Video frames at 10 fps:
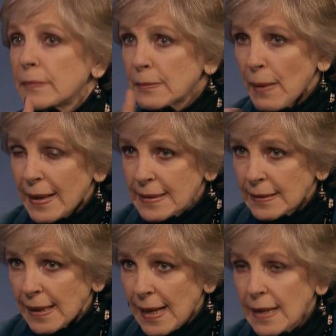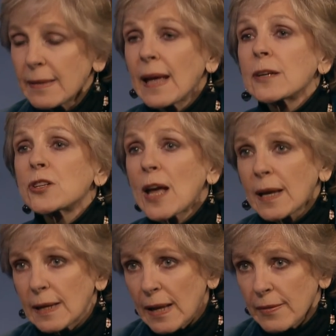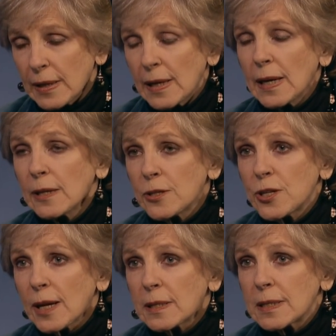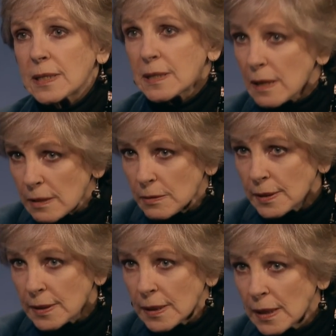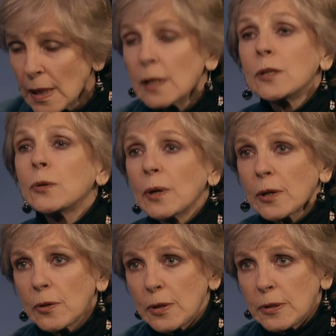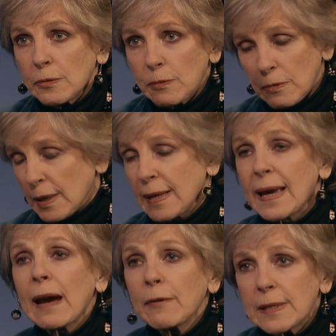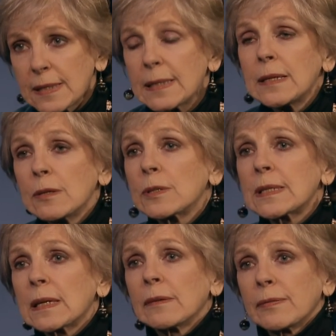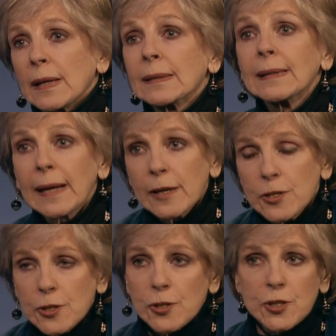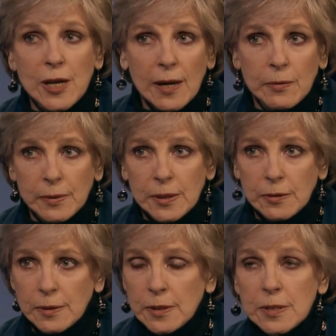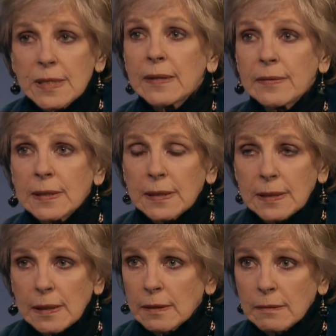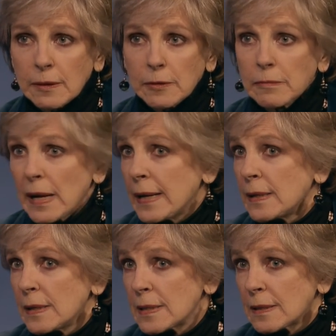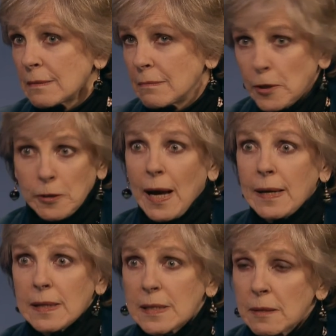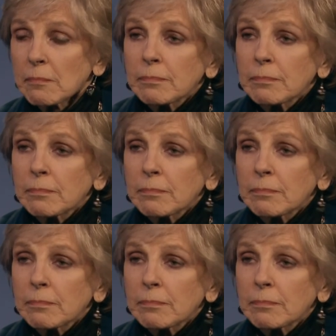By delaying that check and having a higher check to start with, you are going to guarantee yourself a larger check when you're in your seventies, in your eighties, and your nineties.